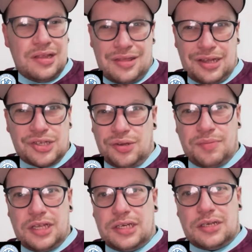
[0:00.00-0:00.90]
I saw
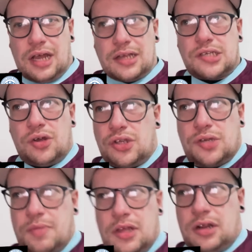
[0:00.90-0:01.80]

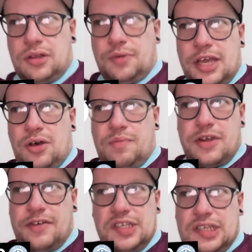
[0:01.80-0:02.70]
something on the way home
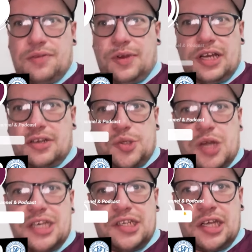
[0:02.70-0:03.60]
where it said we'd had
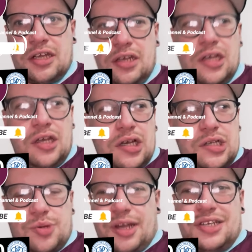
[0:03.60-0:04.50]

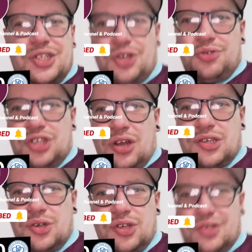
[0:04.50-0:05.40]
22
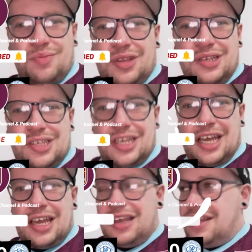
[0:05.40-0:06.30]
shots or something
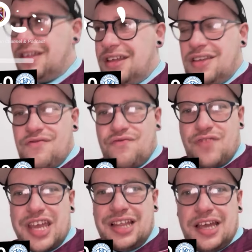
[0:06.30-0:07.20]
today.
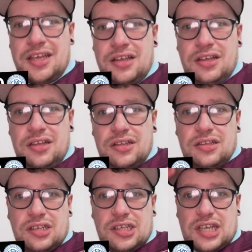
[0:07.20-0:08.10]
Really?
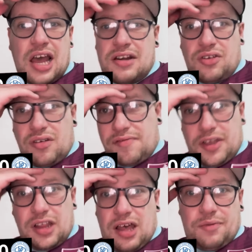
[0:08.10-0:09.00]
Because I don't
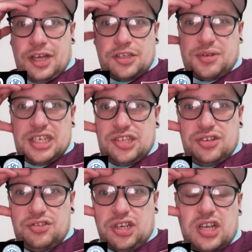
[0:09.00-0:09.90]
feel like we had
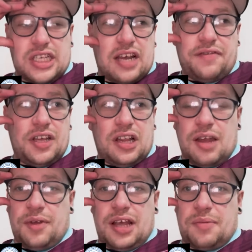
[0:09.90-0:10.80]
22 shots. I feel
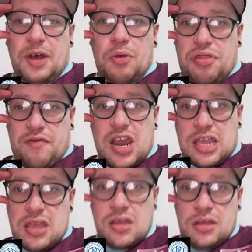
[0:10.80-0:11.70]
like we had about 3.